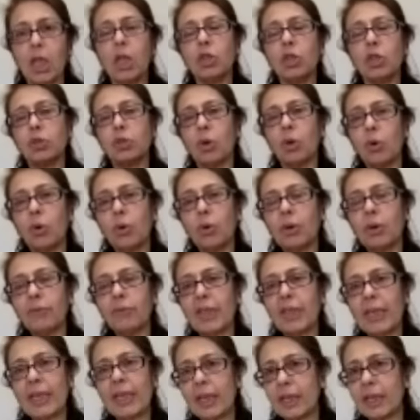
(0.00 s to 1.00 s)
So uh,
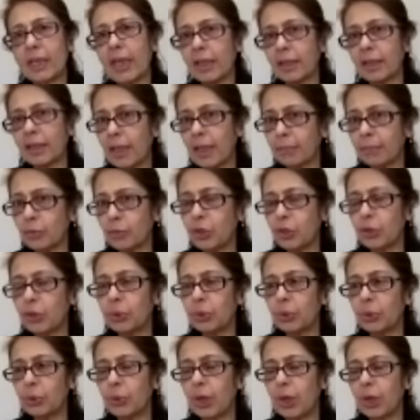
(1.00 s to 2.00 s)
we can get them
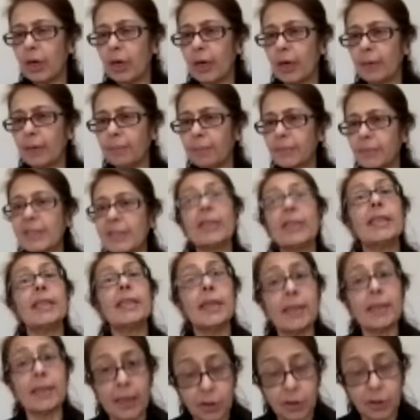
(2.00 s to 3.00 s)
to um, sit
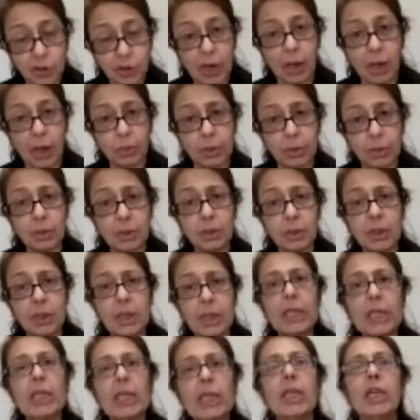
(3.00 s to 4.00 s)
and take shower,
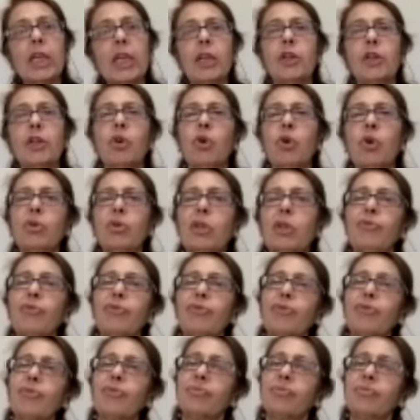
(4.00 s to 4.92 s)
you know, if